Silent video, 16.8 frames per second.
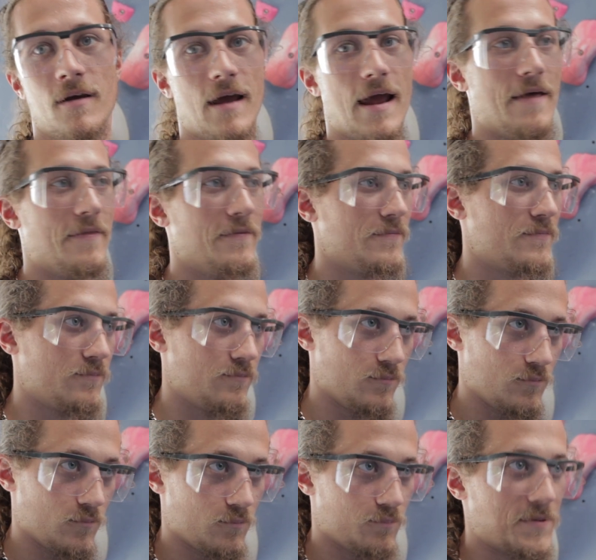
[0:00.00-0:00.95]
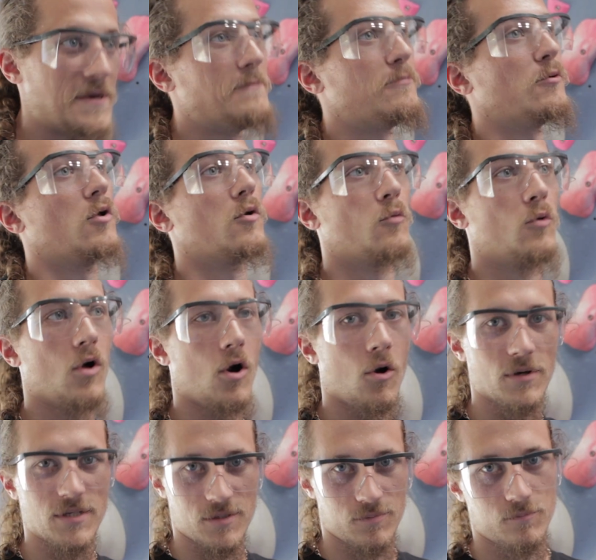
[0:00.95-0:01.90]
And people will
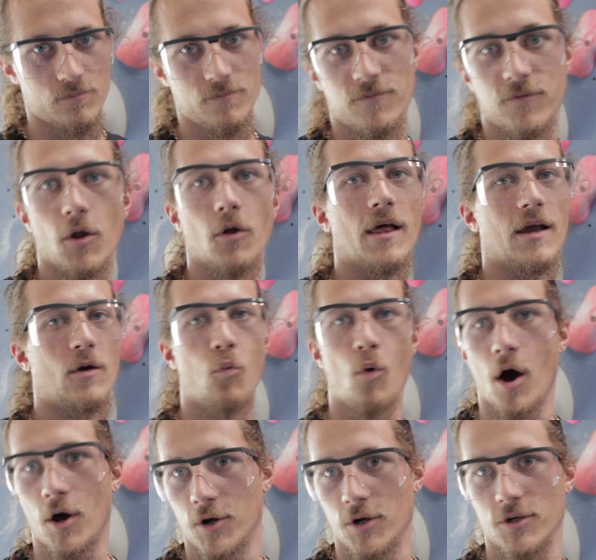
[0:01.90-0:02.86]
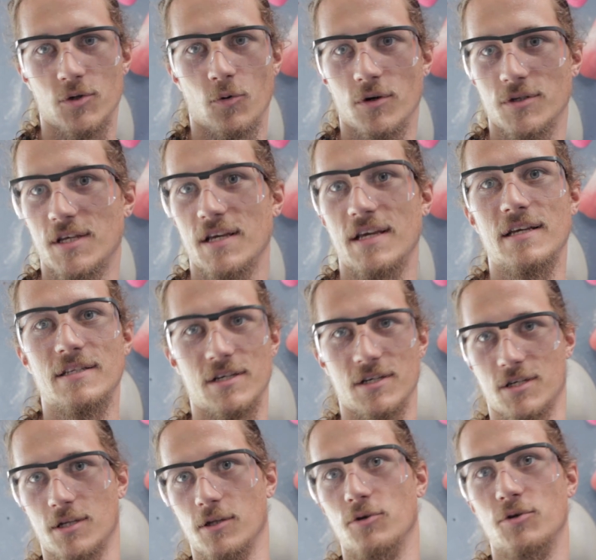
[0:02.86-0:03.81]
always flow like water towards the
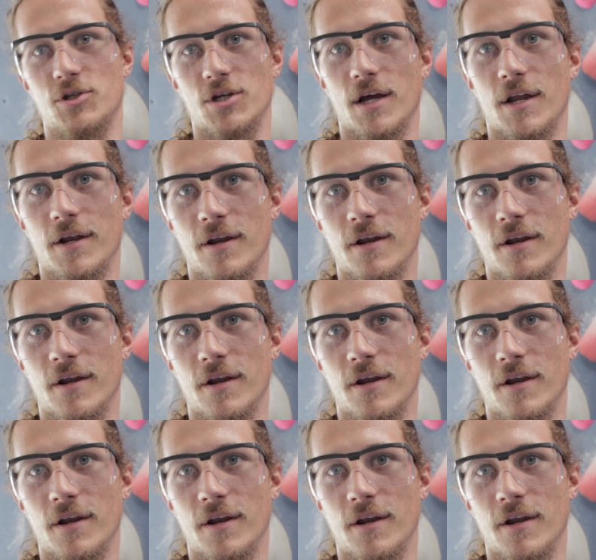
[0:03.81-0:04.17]
easiest solution.